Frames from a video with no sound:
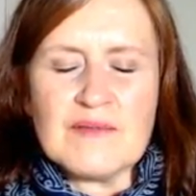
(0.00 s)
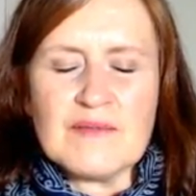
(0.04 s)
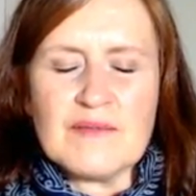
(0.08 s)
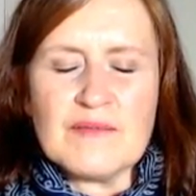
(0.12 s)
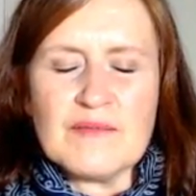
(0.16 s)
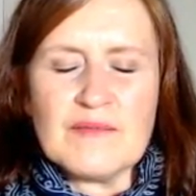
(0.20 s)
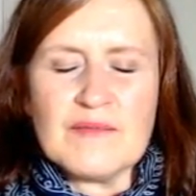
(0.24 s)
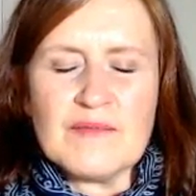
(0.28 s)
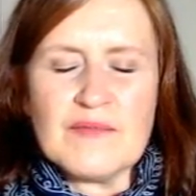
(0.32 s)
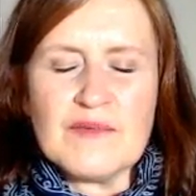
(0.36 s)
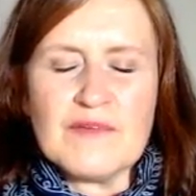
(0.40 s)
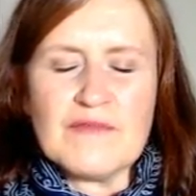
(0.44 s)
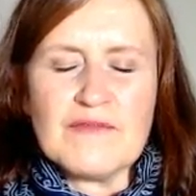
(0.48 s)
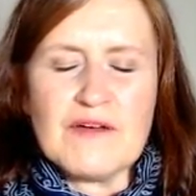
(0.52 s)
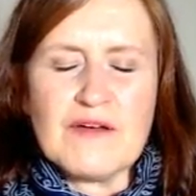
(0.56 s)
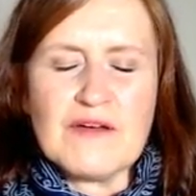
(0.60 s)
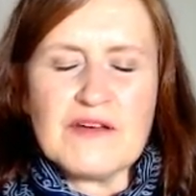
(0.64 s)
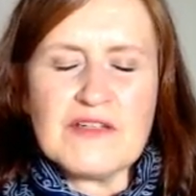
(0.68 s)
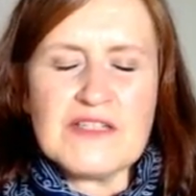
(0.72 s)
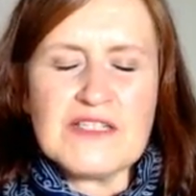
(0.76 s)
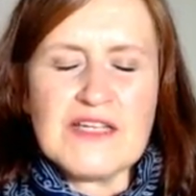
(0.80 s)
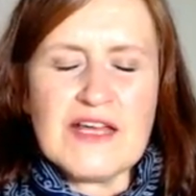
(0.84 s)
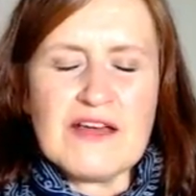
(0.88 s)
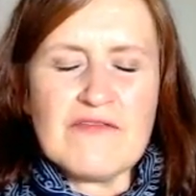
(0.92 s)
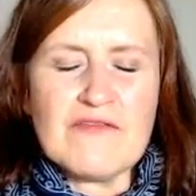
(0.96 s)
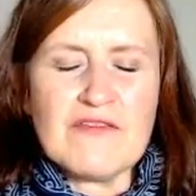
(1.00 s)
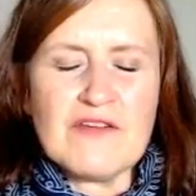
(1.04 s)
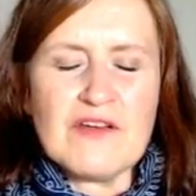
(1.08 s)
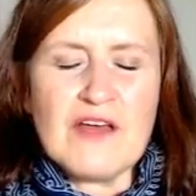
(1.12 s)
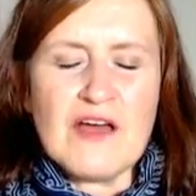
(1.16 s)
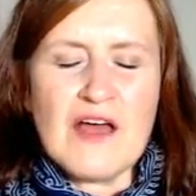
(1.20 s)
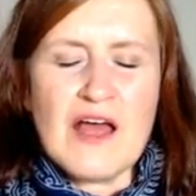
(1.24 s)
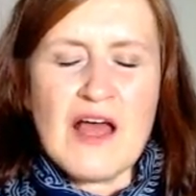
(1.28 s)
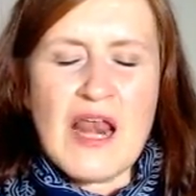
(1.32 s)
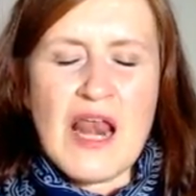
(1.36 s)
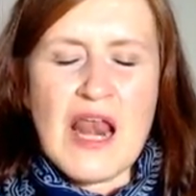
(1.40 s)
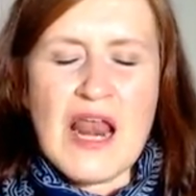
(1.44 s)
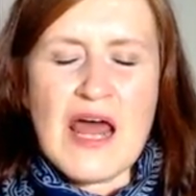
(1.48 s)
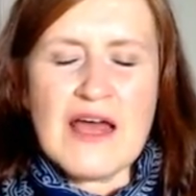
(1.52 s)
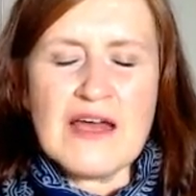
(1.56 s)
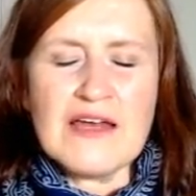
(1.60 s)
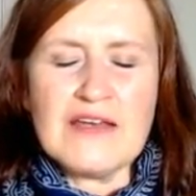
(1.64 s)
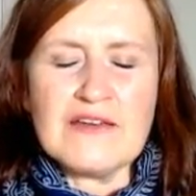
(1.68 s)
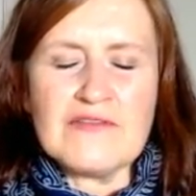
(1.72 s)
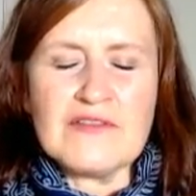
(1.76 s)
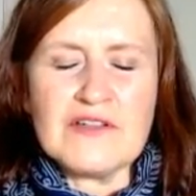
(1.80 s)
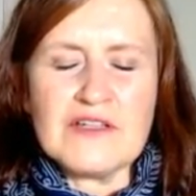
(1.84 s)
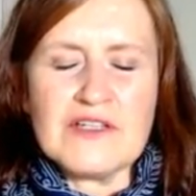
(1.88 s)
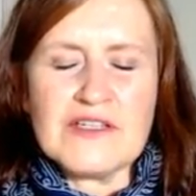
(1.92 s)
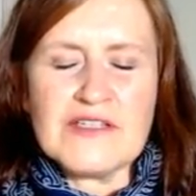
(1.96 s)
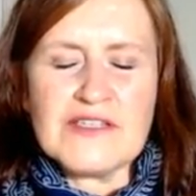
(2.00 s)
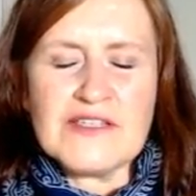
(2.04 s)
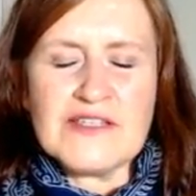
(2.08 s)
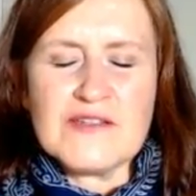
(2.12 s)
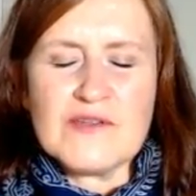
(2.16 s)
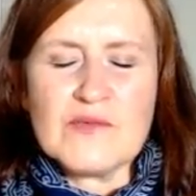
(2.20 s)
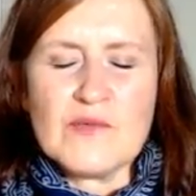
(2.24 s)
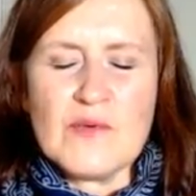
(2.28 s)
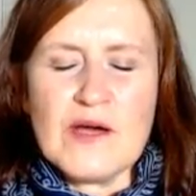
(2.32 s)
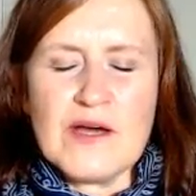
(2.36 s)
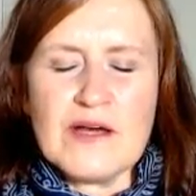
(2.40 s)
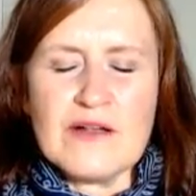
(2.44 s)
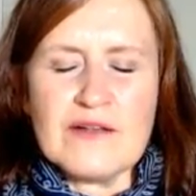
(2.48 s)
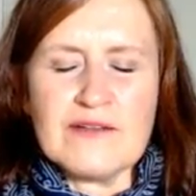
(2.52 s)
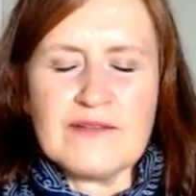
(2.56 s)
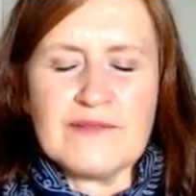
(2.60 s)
but very definite aliveness as well.